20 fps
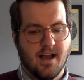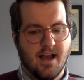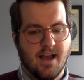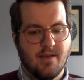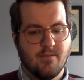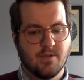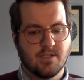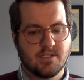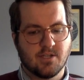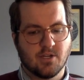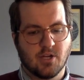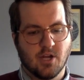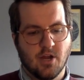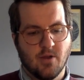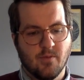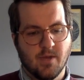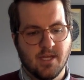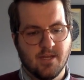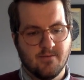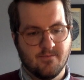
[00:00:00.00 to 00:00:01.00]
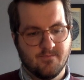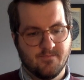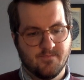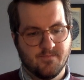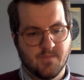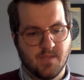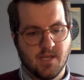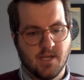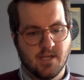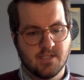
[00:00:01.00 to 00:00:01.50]
Hi, Mr. Kermit.
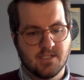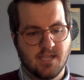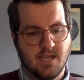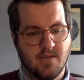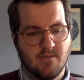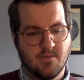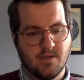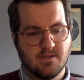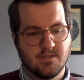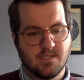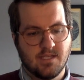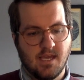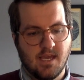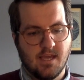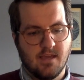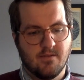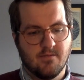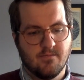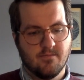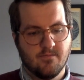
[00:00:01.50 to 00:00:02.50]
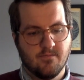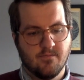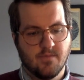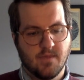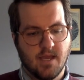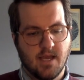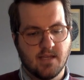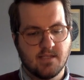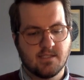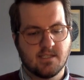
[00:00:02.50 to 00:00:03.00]
Long time no see.
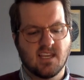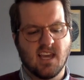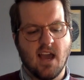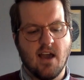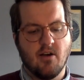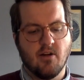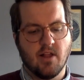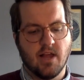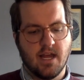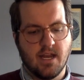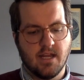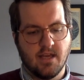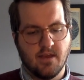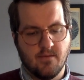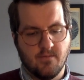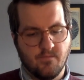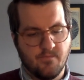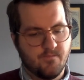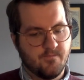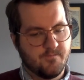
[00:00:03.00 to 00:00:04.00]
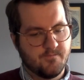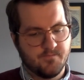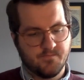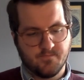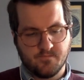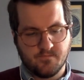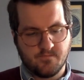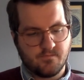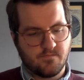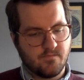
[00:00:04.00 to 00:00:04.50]
I scowl at him.
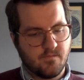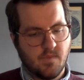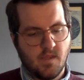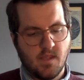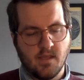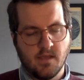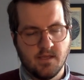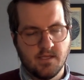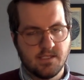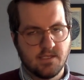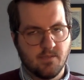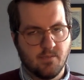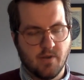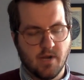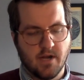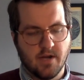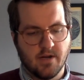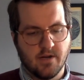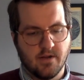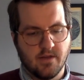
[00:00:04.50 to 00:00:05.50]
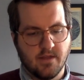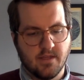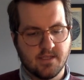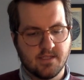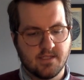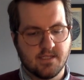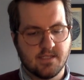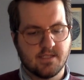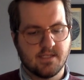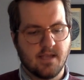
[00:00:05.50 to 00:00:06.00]
He's a partner in
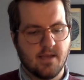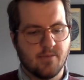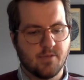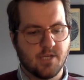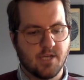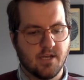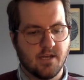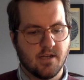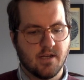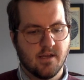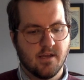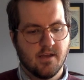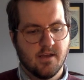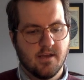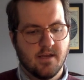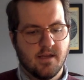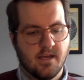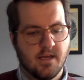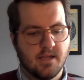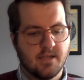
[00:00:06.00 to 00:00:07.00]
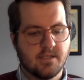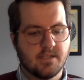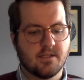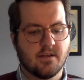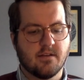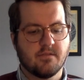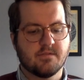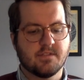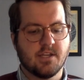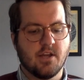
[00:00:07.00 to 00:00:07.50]
this deception and
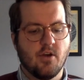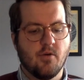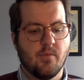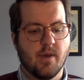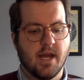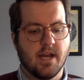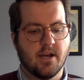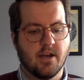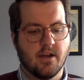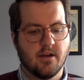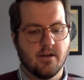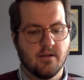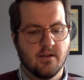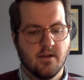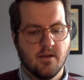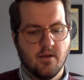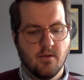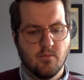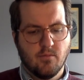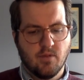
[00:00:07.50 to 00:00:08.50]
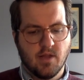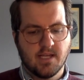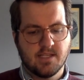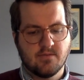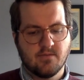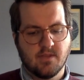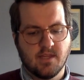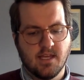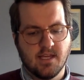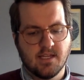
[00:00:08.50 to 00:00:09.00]
deserves no better.
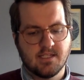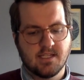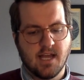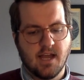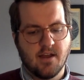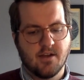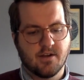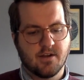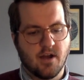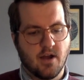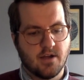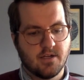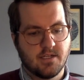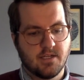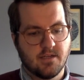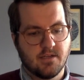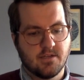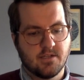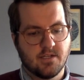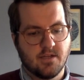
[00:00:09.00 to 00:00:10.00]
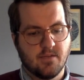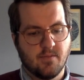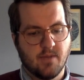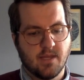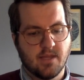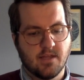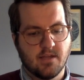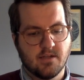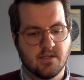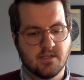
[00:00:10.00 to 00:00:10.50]
Plus, with the entire car dealership
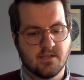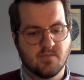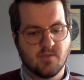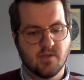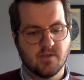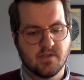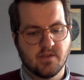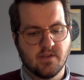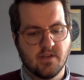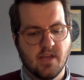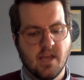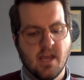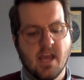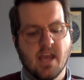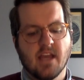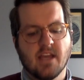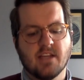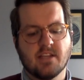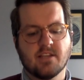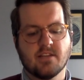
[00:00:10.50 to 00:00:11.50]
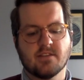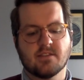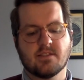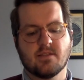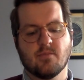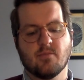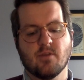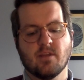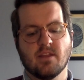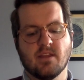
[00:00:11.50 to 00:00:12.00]
at their disposal, he chose
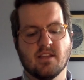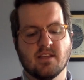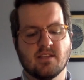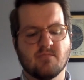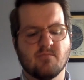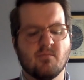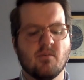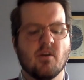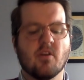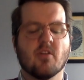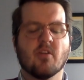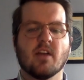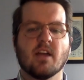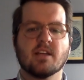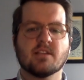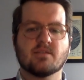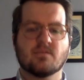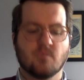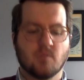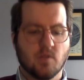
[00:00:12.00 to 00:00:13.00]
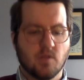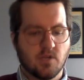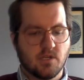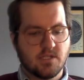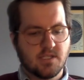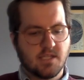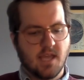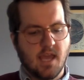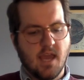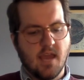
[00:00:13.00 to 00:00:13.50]
to bring this motorized roller
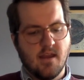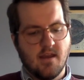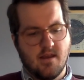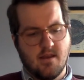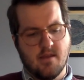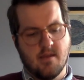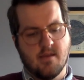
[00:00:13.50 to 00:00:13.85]
skate